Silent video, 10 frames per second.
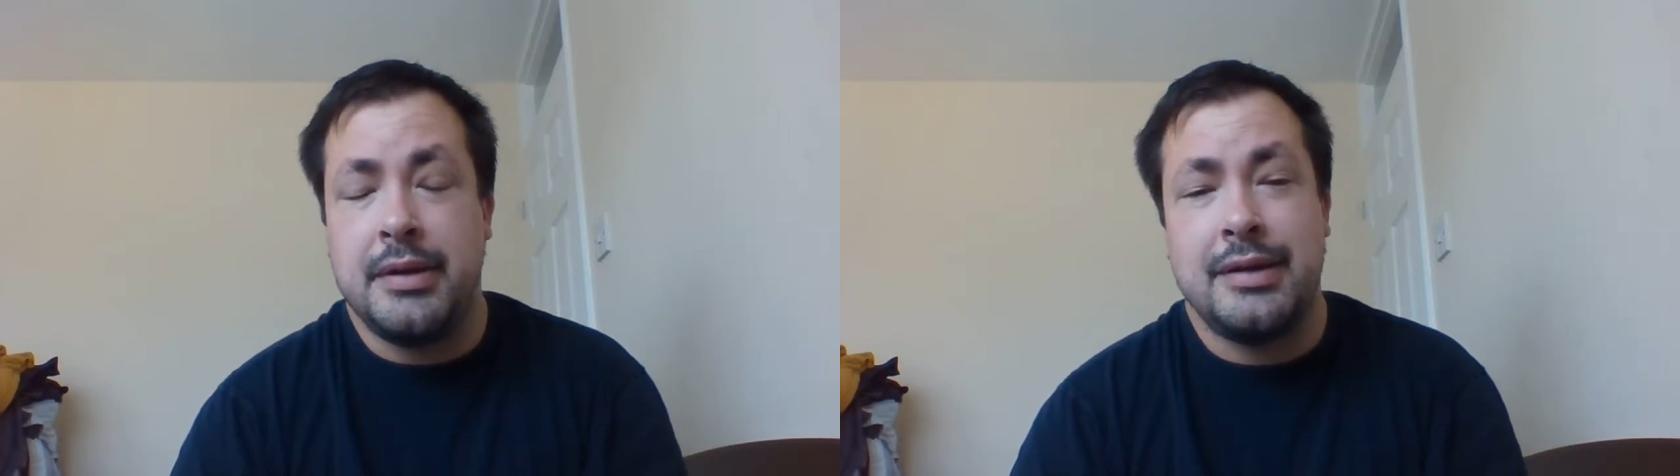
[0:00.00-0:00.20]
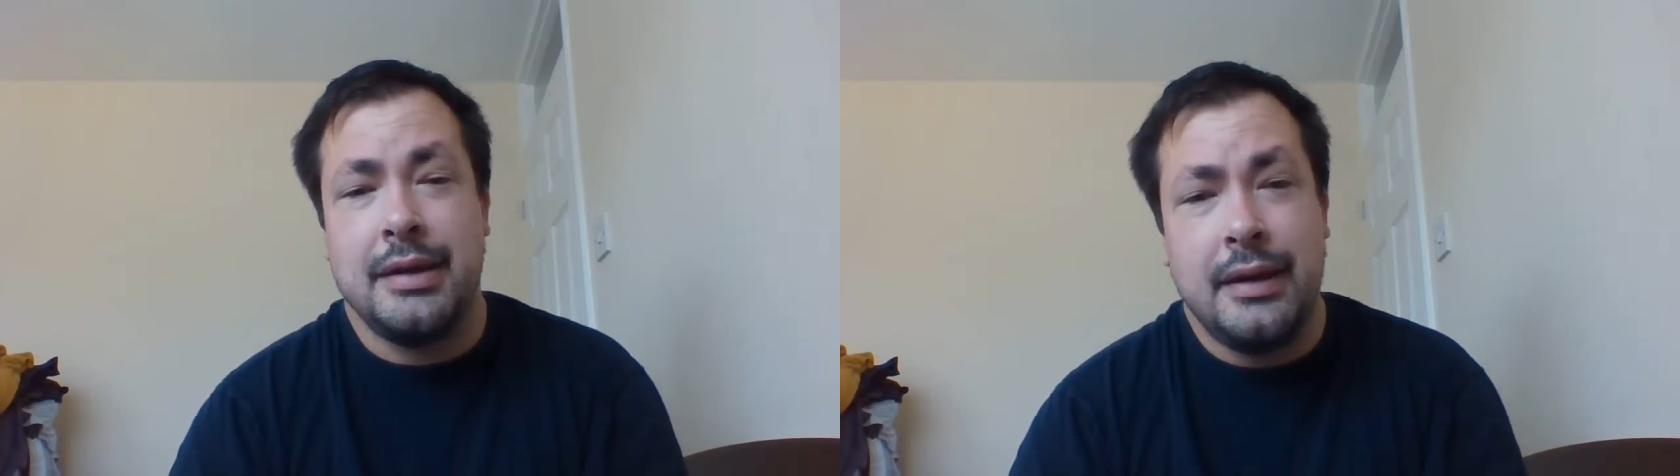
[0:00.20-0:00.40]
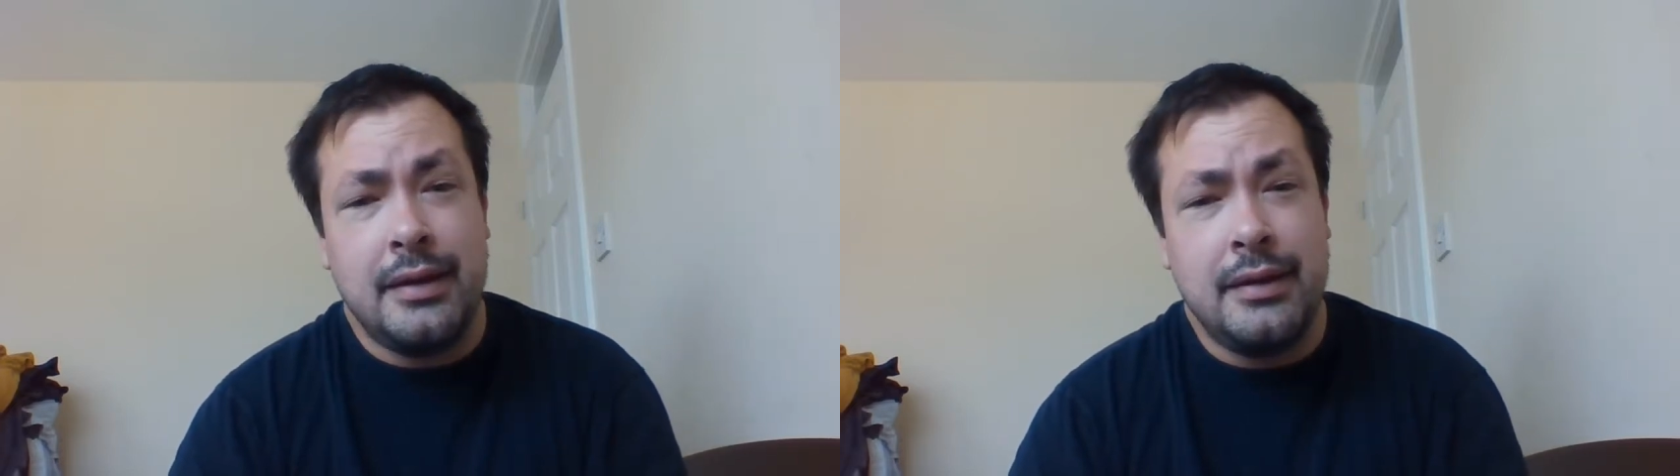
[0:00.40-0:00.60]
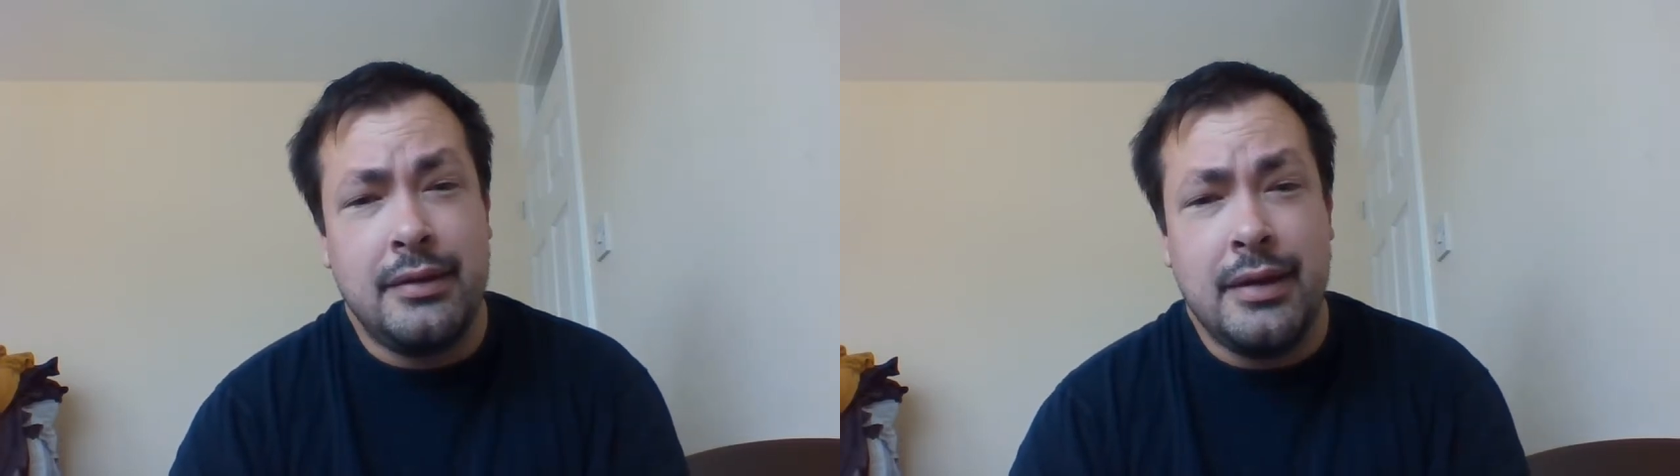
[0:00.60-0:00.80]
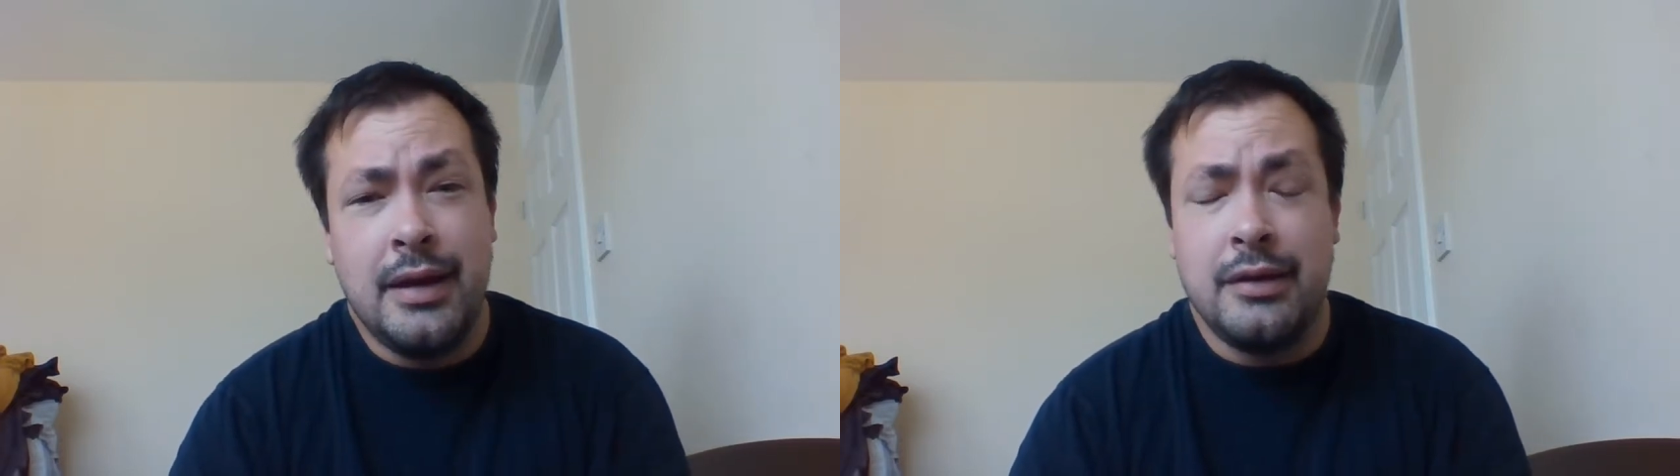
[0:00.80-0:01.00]
But the thing
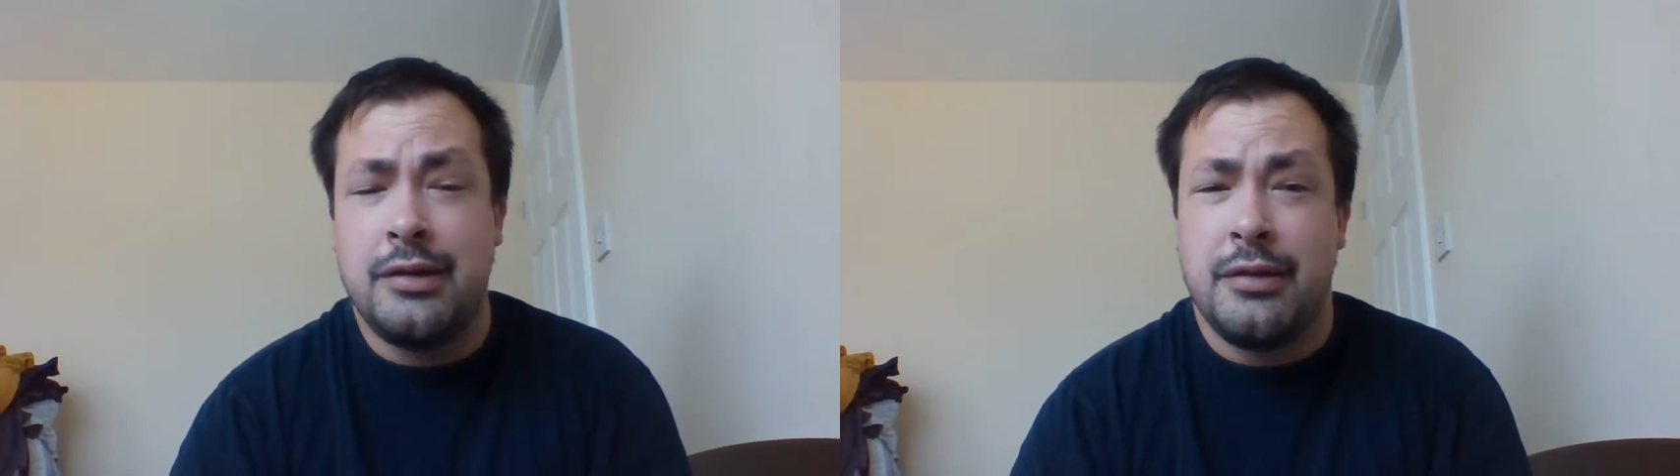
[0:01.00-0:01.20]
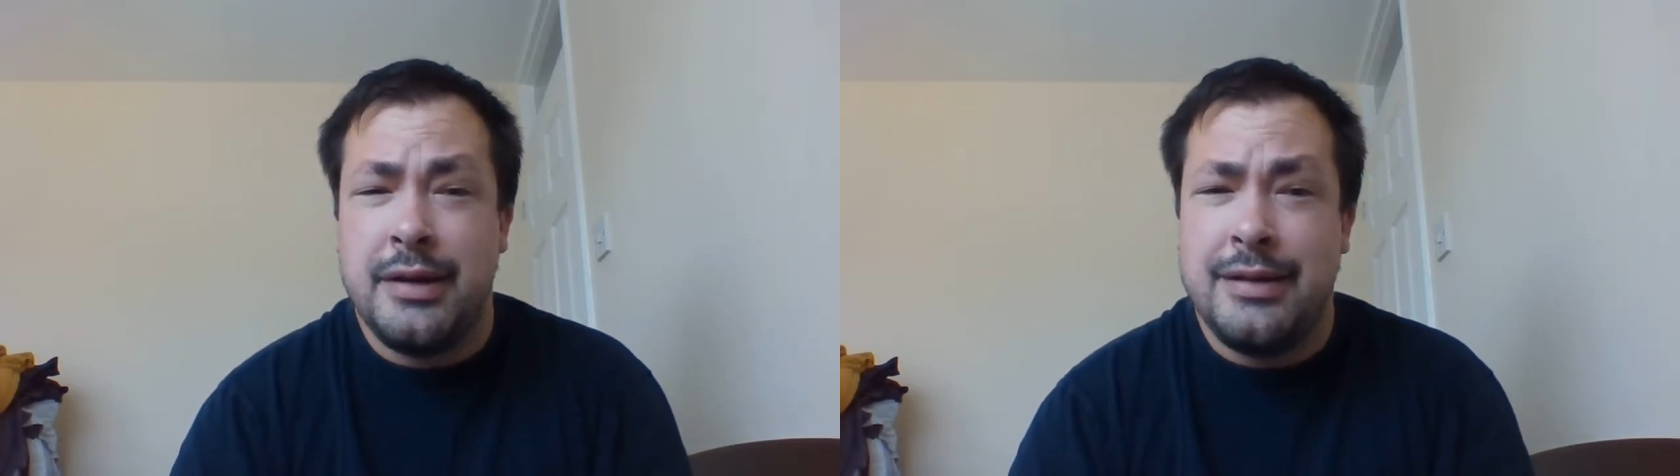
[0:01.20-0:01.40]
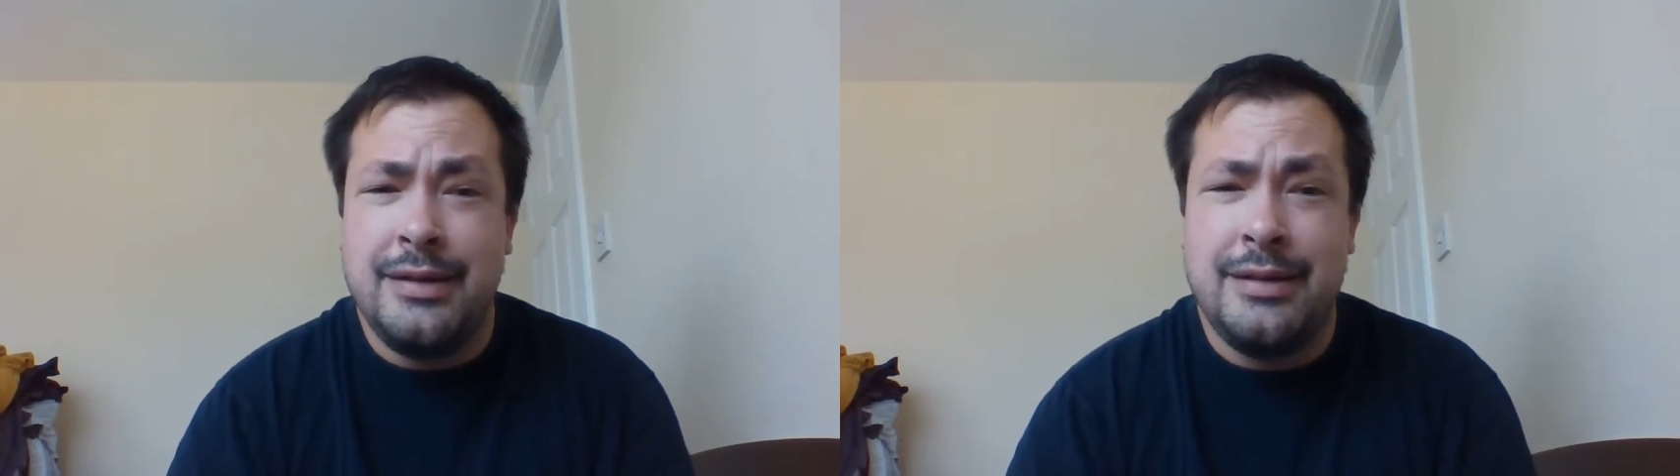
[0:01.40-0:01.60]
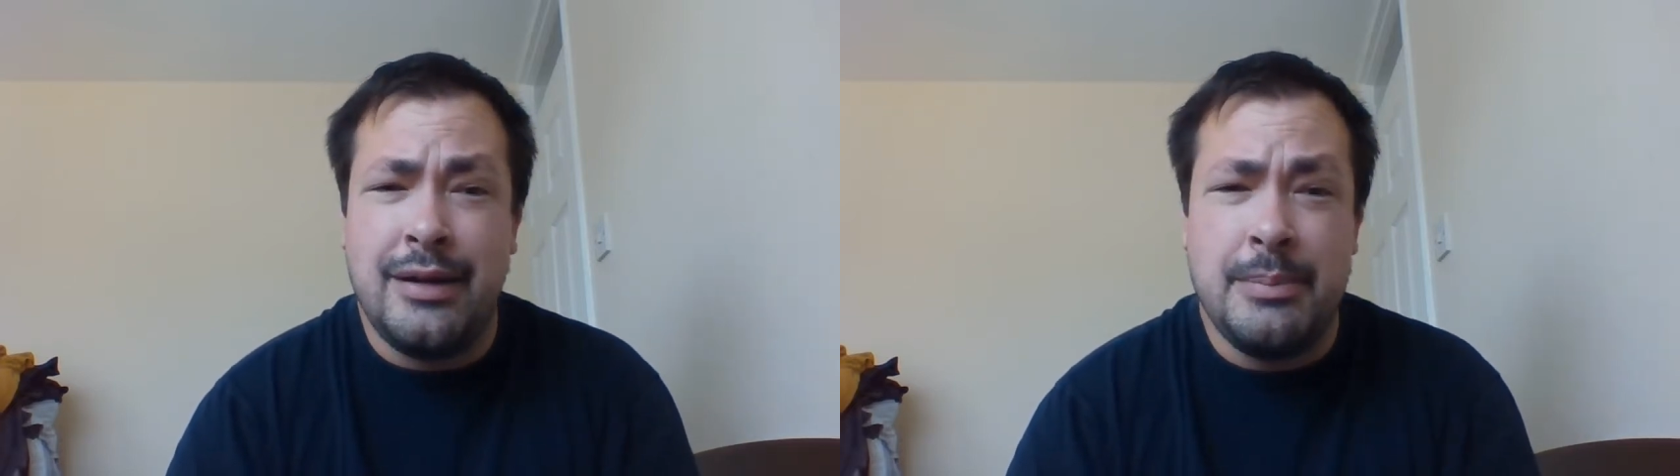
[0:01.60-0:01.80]
is, society,